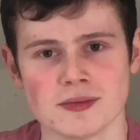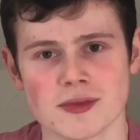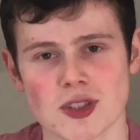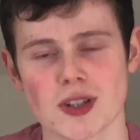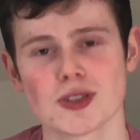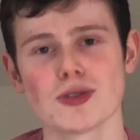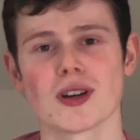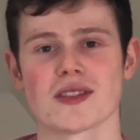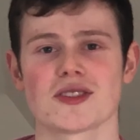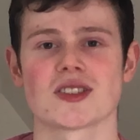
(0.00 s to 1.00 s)
So I do
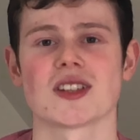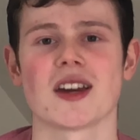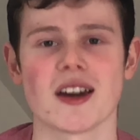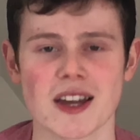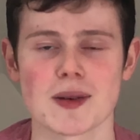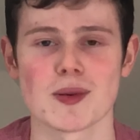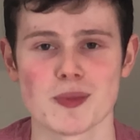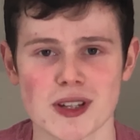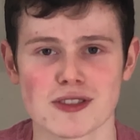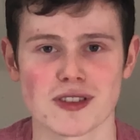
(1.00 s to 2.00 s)
have to say I am a
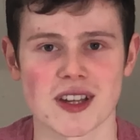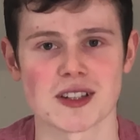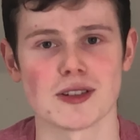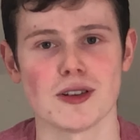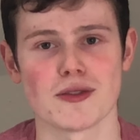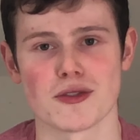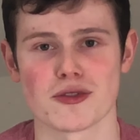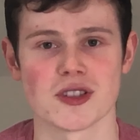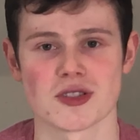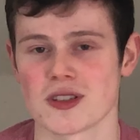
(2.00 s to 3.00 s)
big fan of the
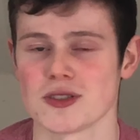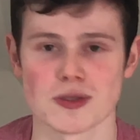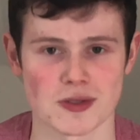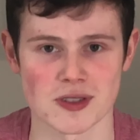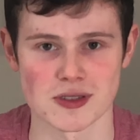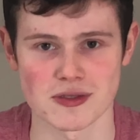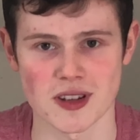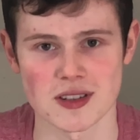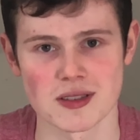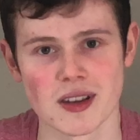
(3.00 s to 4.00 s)
FreeTrade user
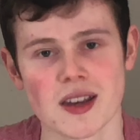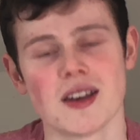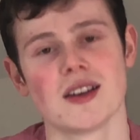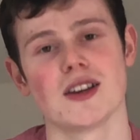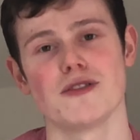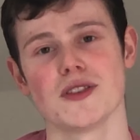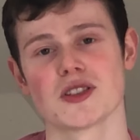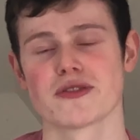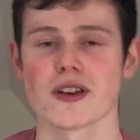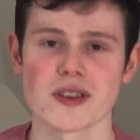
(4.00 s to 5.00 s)
interface. It
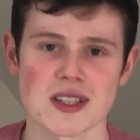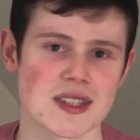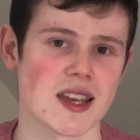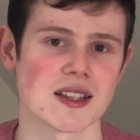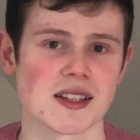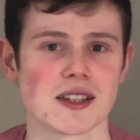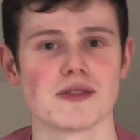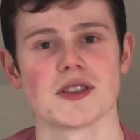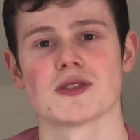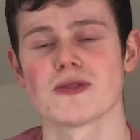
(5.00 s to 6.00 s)
feels very aesthetic, it
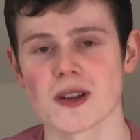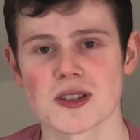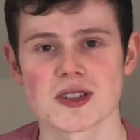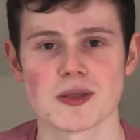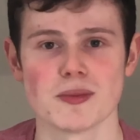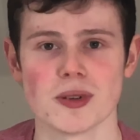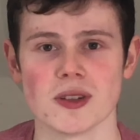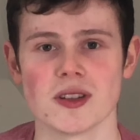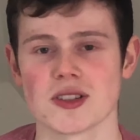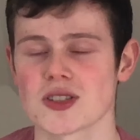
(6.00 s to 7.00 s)
feels very
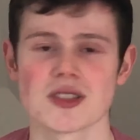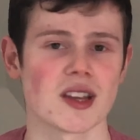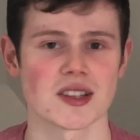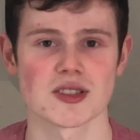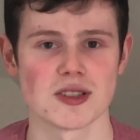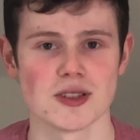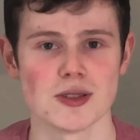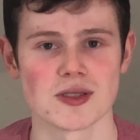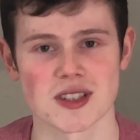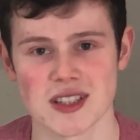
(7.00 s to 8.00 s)
simple and just nice to
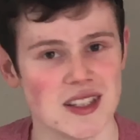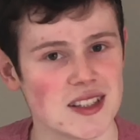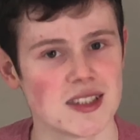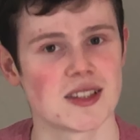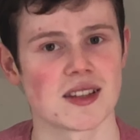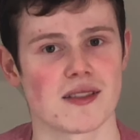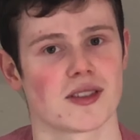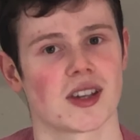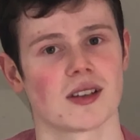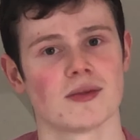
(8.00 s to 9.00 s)
use and easy to
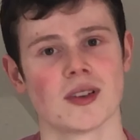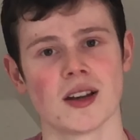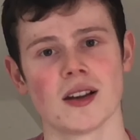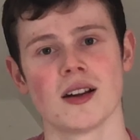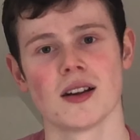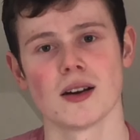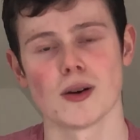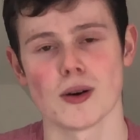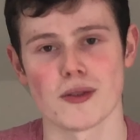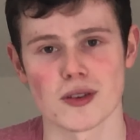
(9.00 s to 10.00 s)
navigate.
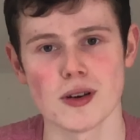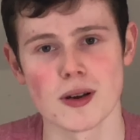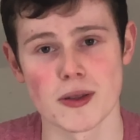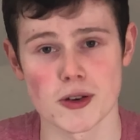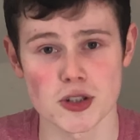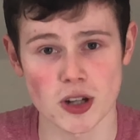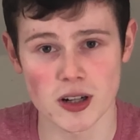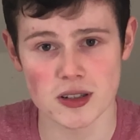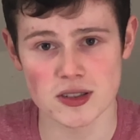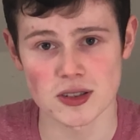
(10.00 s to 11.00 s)
However, their
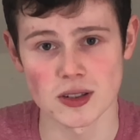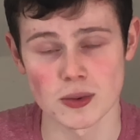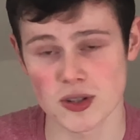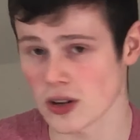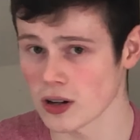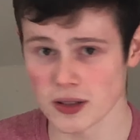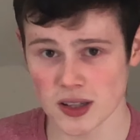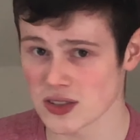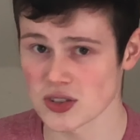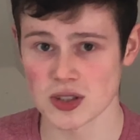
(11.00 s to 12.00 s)
charts, which are
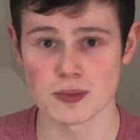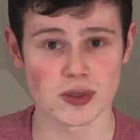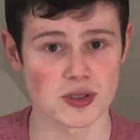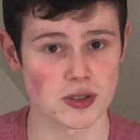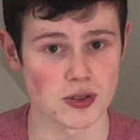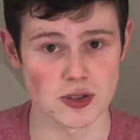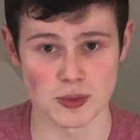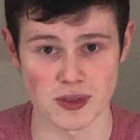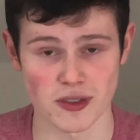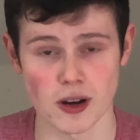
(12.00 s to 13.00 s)
nice and simple to use to
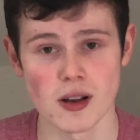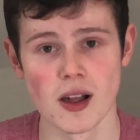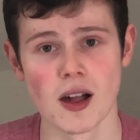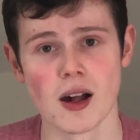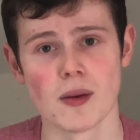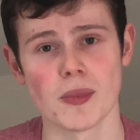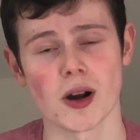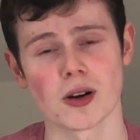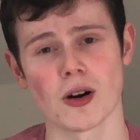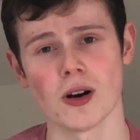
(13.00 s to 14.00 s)
be fair, but are